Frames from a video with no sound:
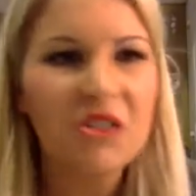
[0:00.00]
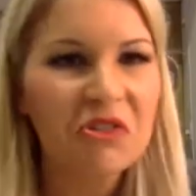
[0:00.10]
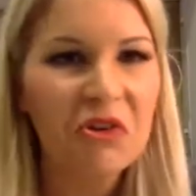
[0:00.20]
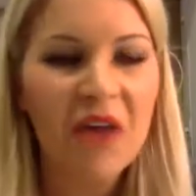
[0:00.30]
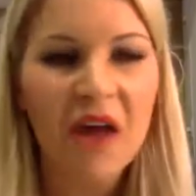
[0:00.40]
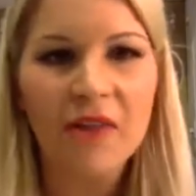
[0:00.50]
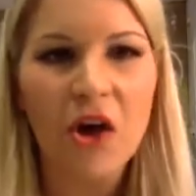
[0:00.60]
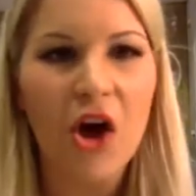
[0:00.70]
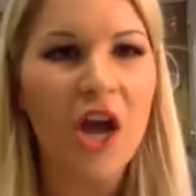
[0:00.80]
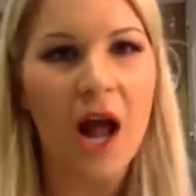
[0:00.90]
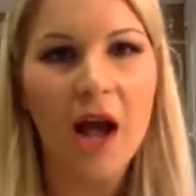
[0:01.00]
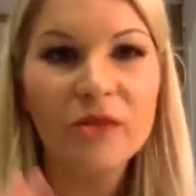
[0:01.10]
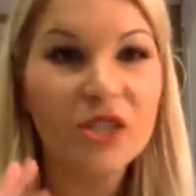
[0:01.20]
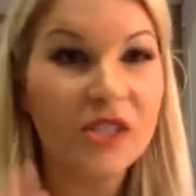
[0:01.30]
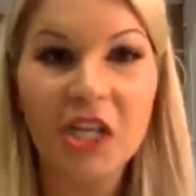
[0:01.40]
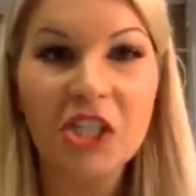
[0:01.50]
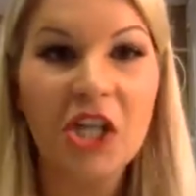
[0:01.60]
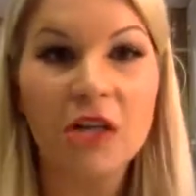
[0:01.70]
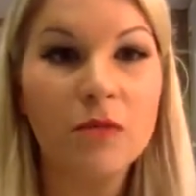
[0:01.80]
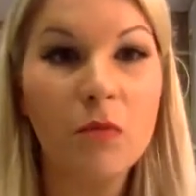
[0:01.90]
screw that thought. I'm just going to
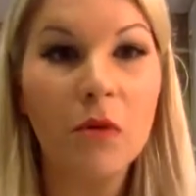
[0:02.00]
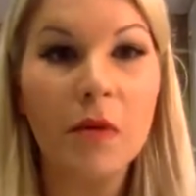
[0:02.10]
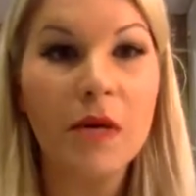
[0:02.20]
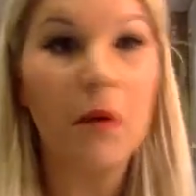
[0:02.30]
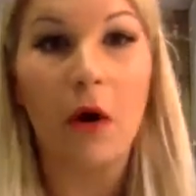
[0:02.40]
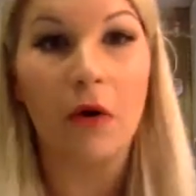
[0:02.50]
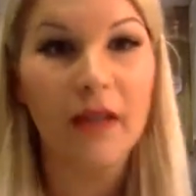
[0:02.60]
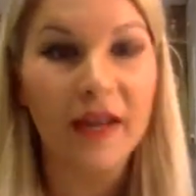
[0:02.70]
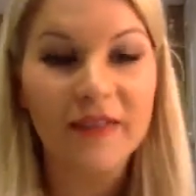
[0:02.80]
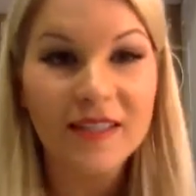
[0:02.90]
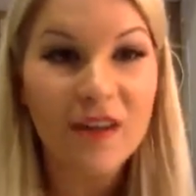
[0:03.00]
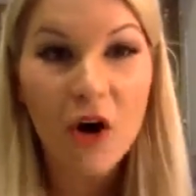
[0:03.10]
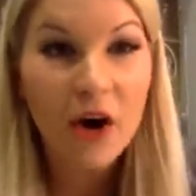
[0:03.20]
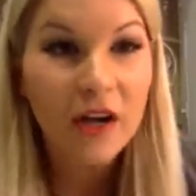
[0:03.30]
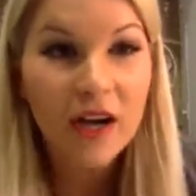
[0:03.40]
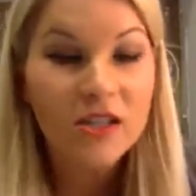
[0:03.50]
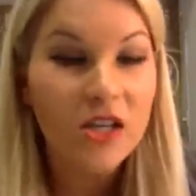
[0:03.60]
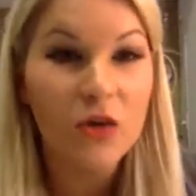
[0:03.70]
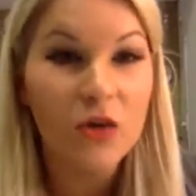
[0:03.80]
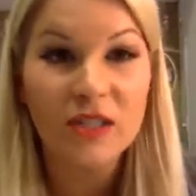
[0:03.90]
talk to more people. Like, that's all I got to do is